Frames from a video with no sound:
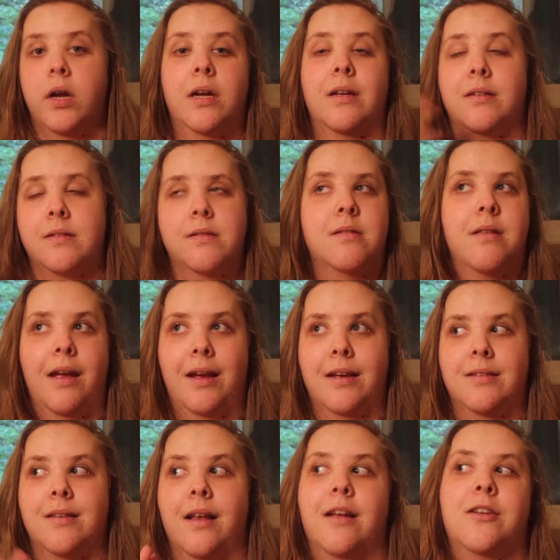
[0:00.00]
because like I
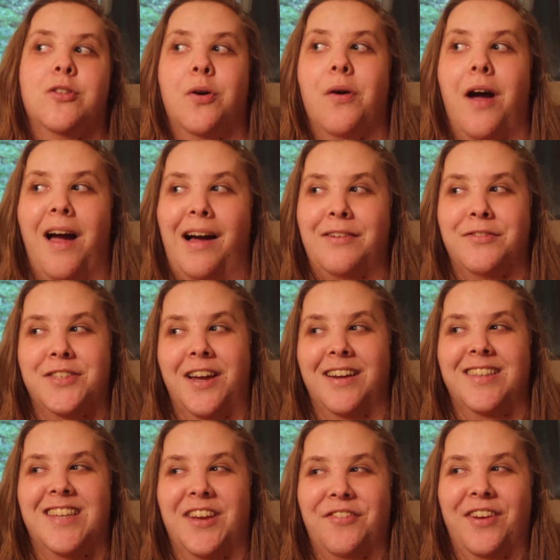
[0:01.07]
said, I don't have
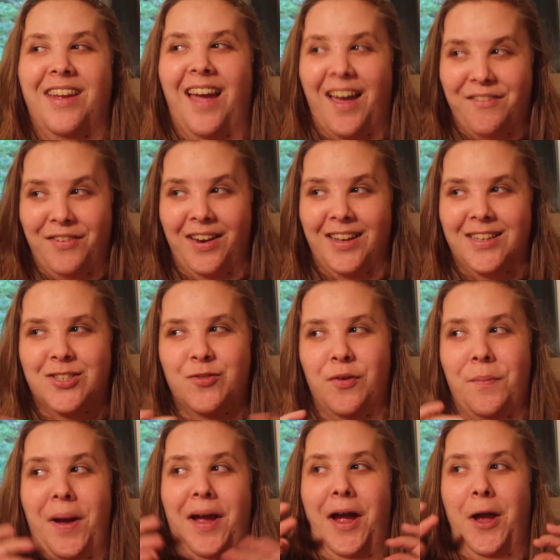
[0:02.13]
scientific evidence
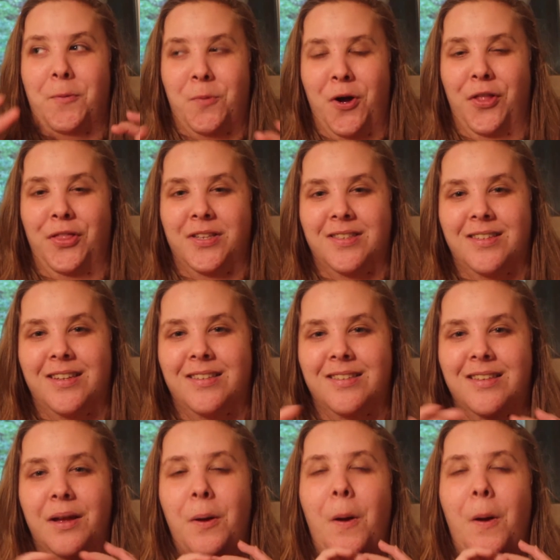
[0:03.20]
for my hypothesis,